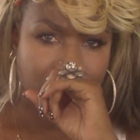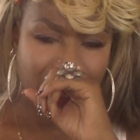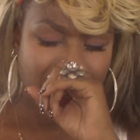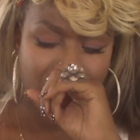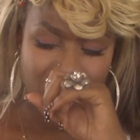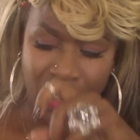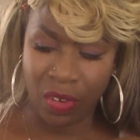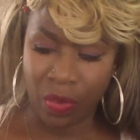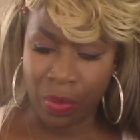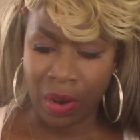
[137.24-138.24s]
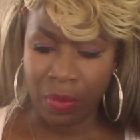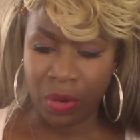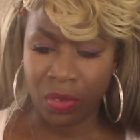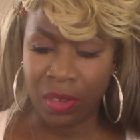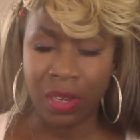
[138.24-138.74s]
I don't care for
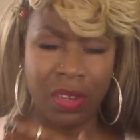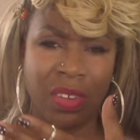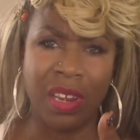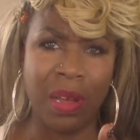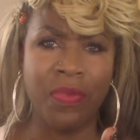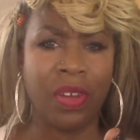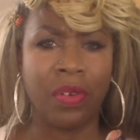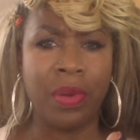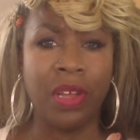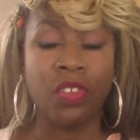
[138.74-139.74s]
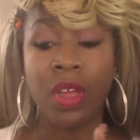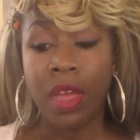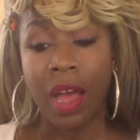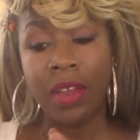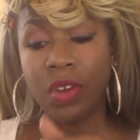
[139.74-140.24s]
primers. It doesn't help very much.
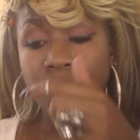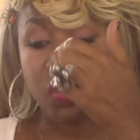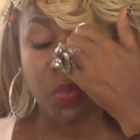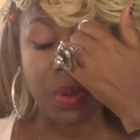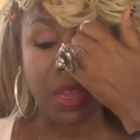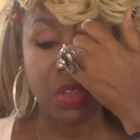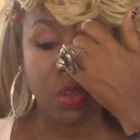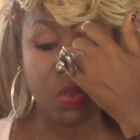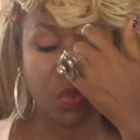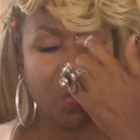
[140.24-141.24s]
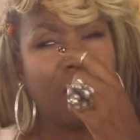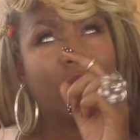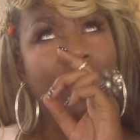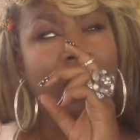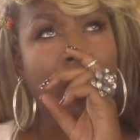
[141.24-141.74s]
I notice when I use,
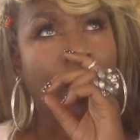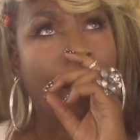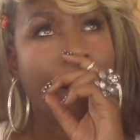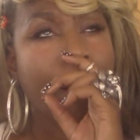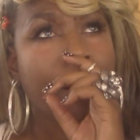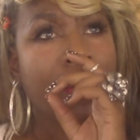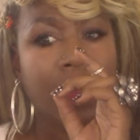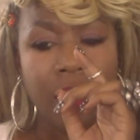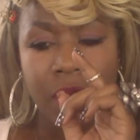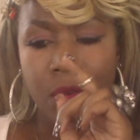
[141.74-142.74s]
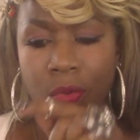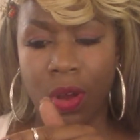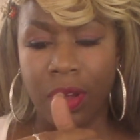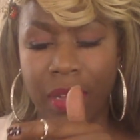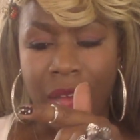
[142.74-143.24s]
well, no,
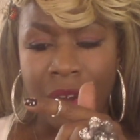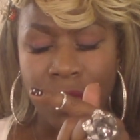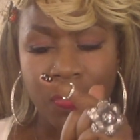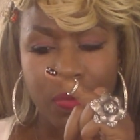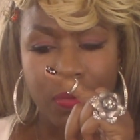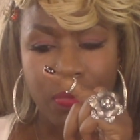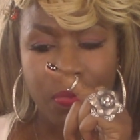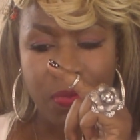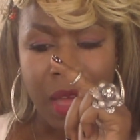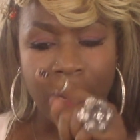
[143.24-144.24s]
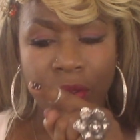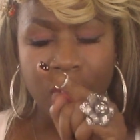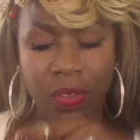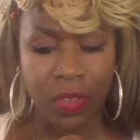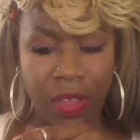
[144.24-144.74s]
wrong. I
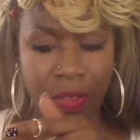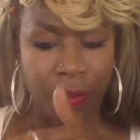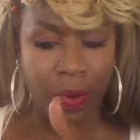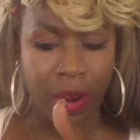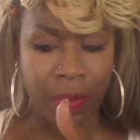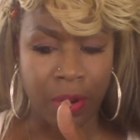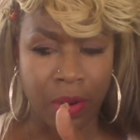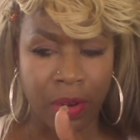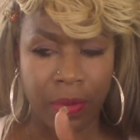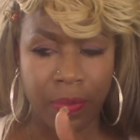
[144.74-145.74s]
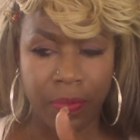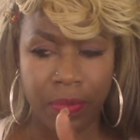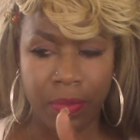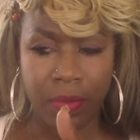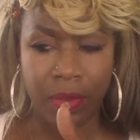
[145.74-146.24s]
don't think the primer
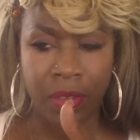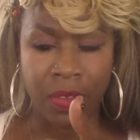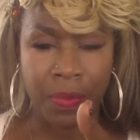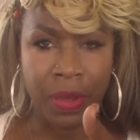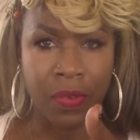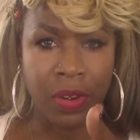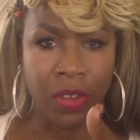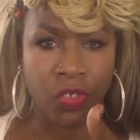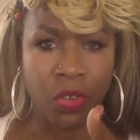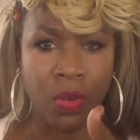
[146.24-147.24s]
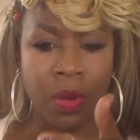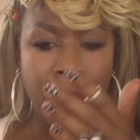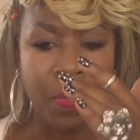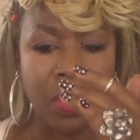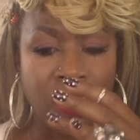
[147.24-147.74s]
is that big of an issue,
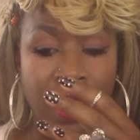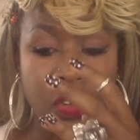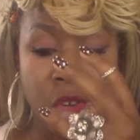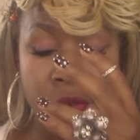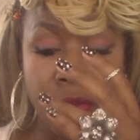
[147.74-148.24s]
but I do